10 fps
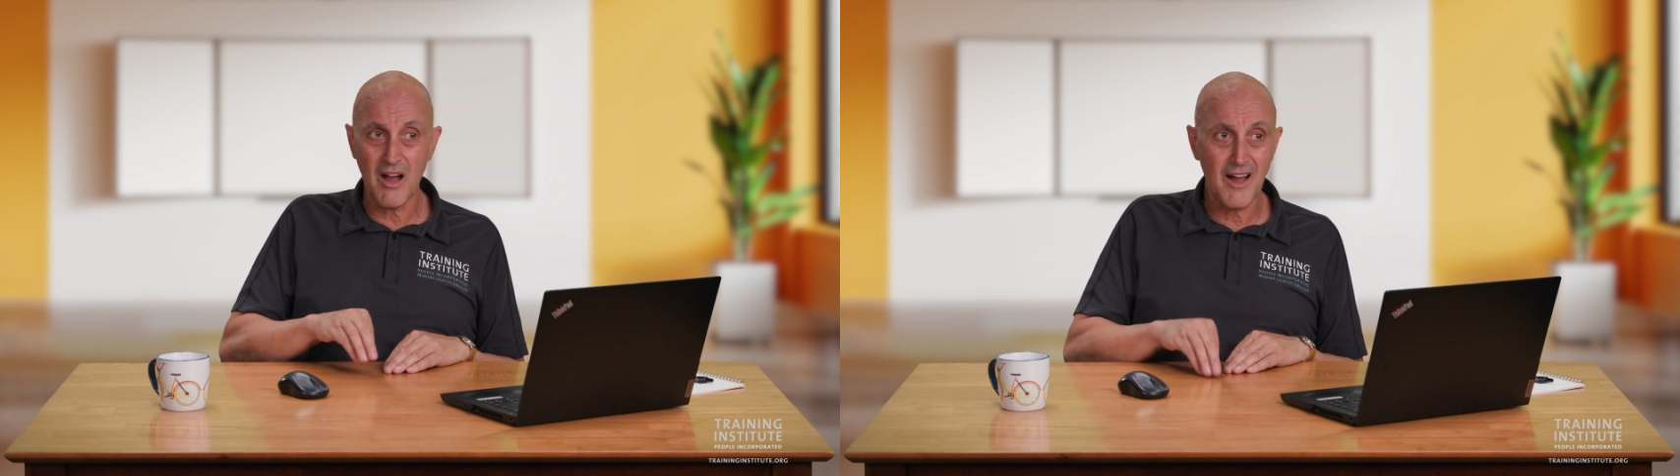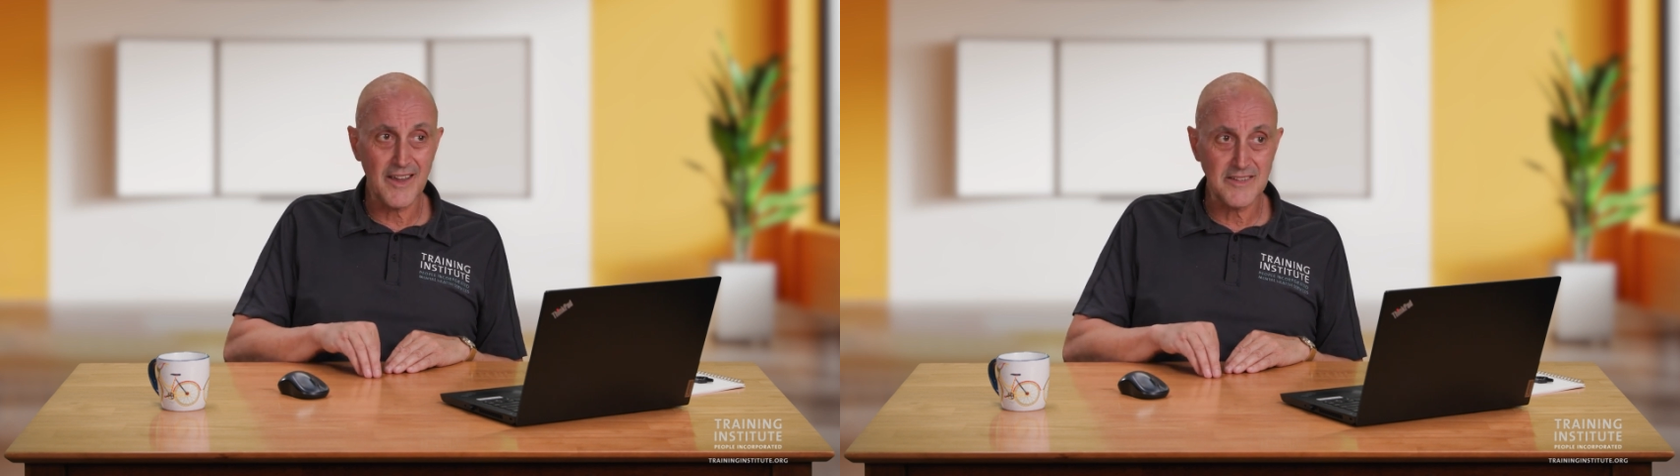
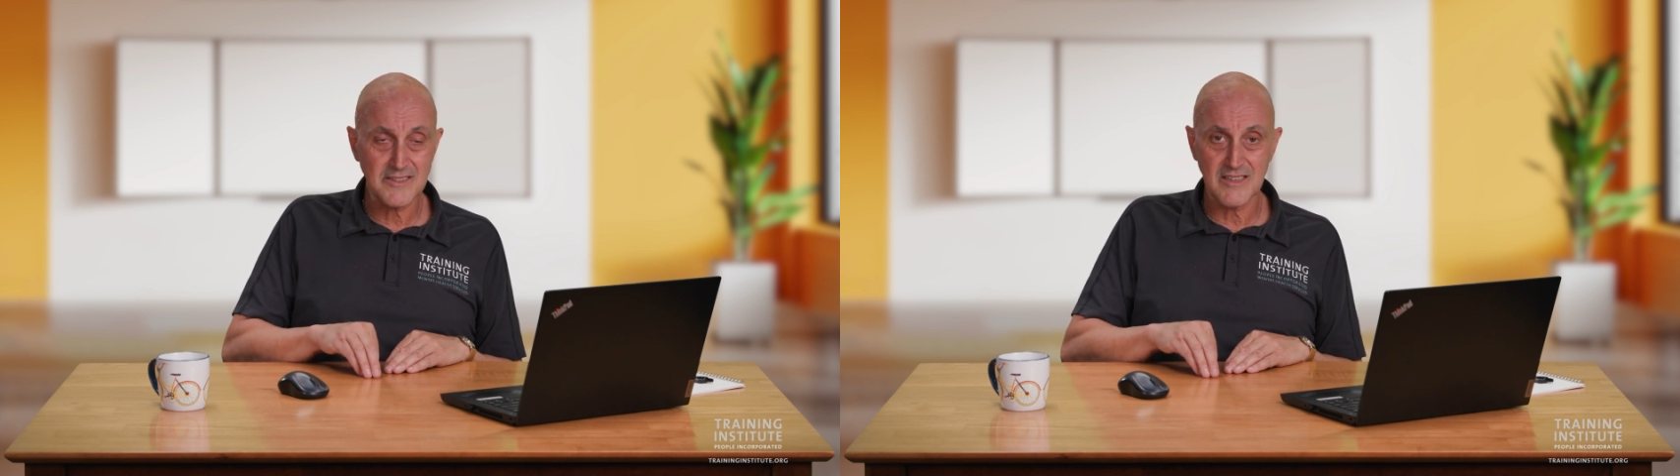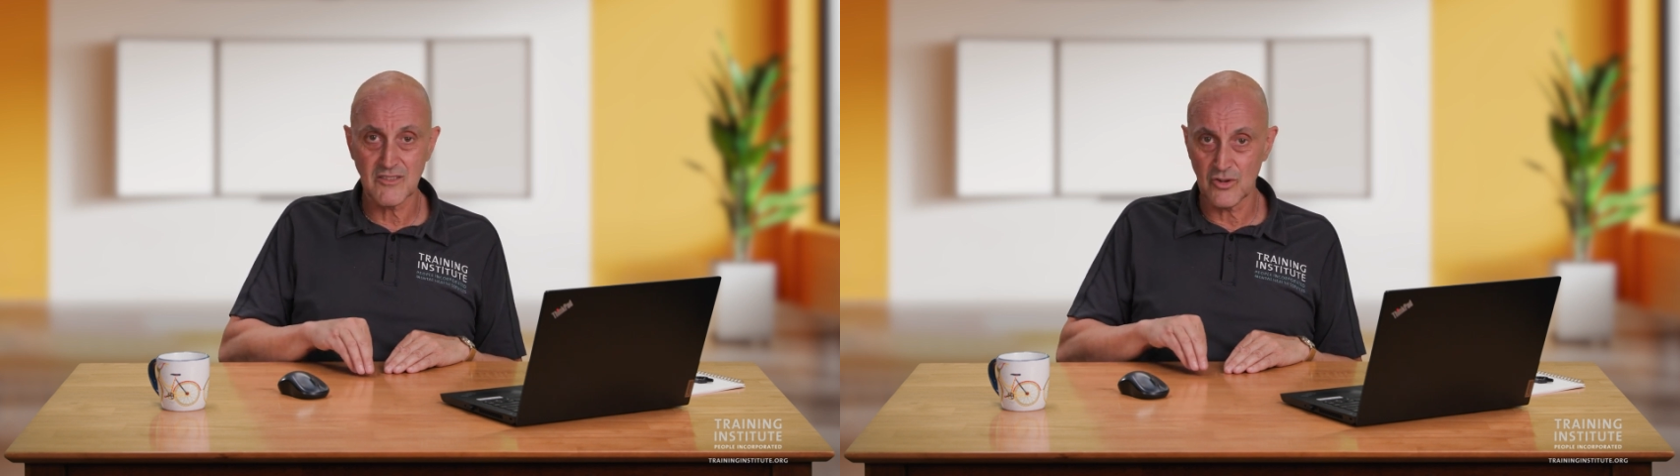
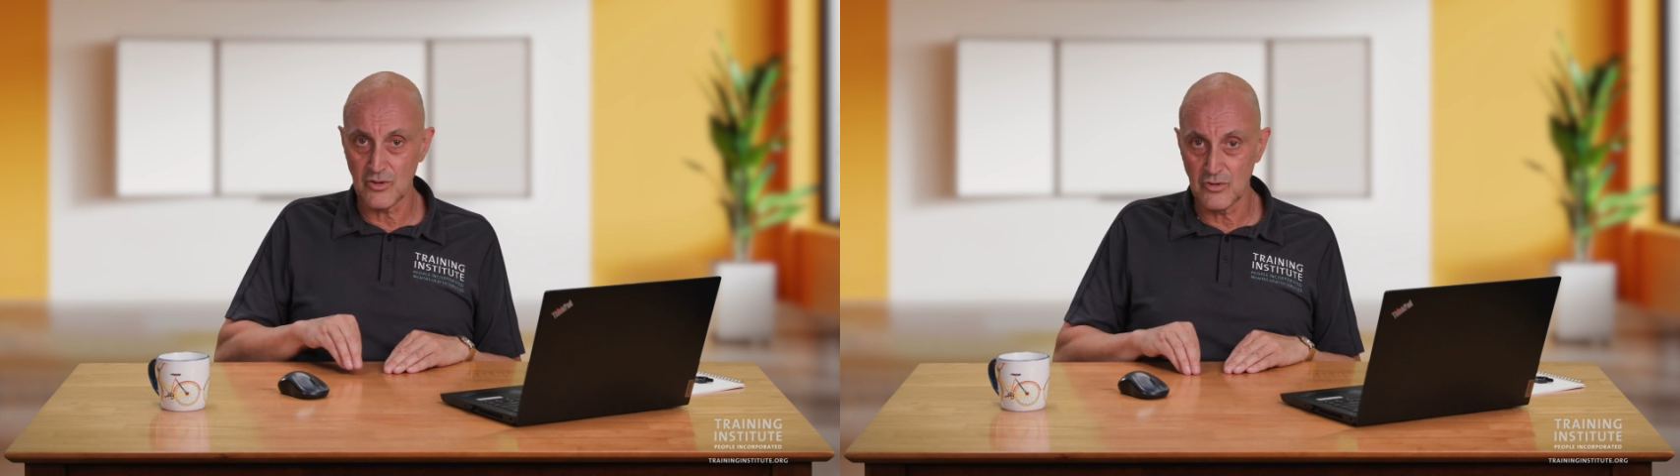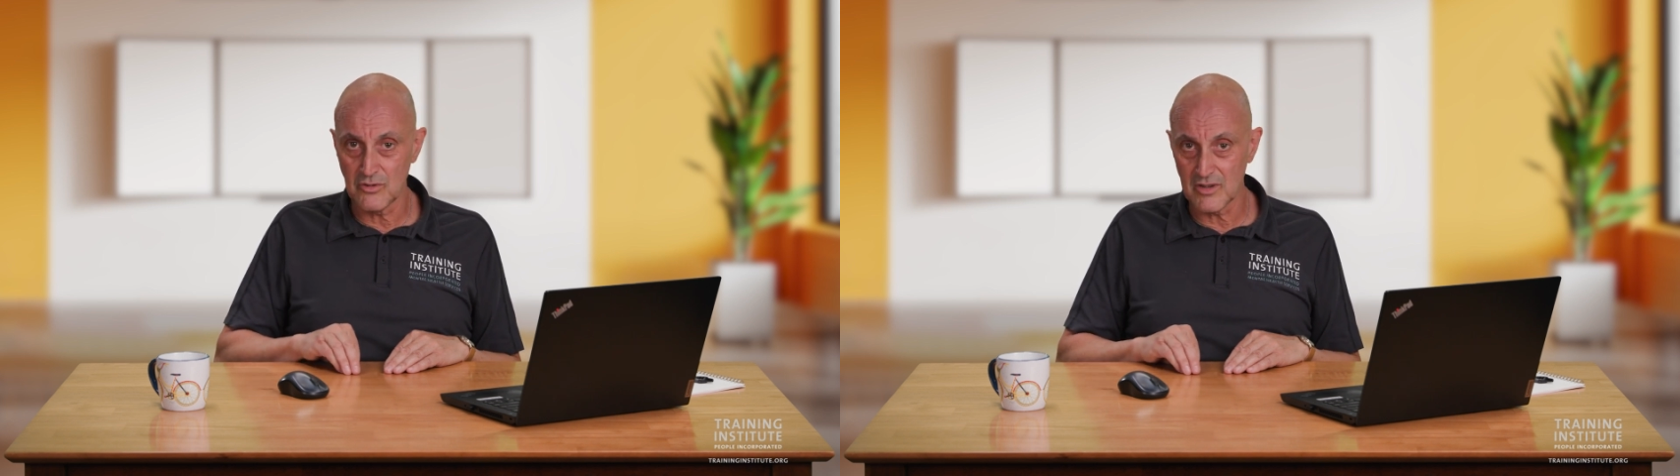ice in the
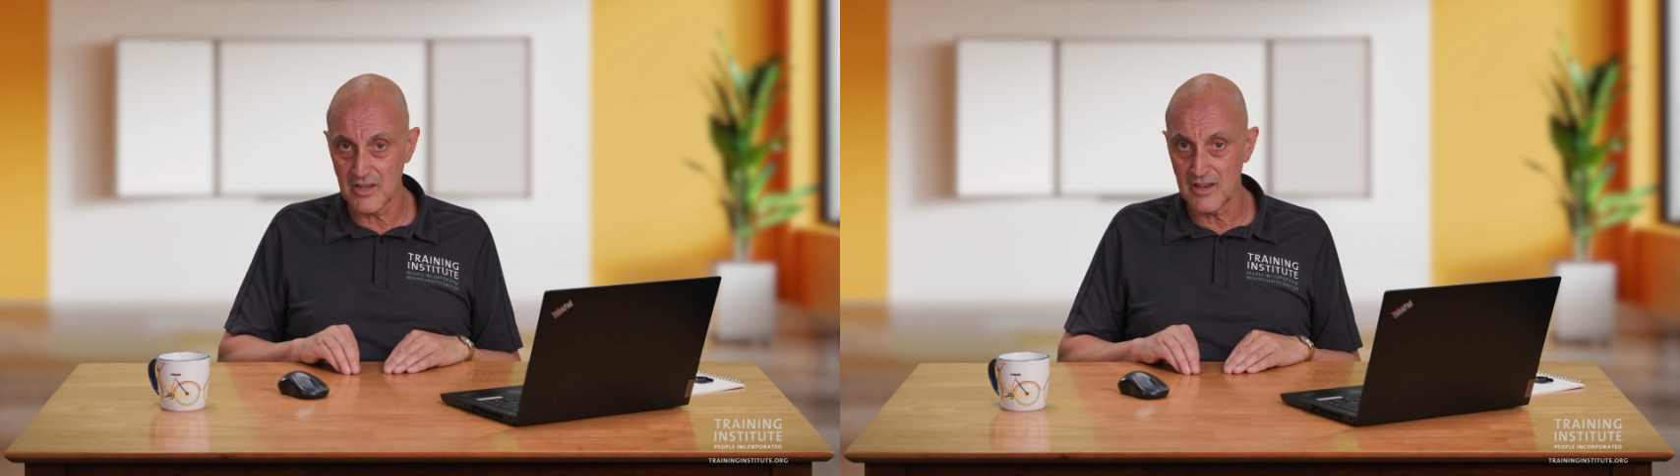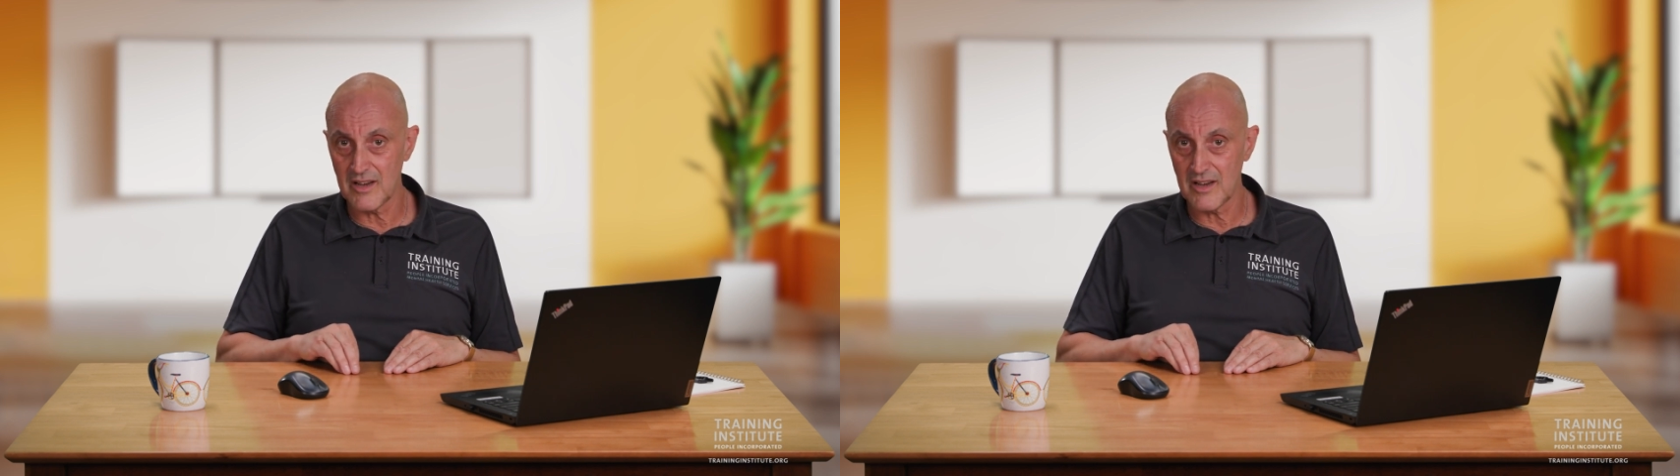cooler,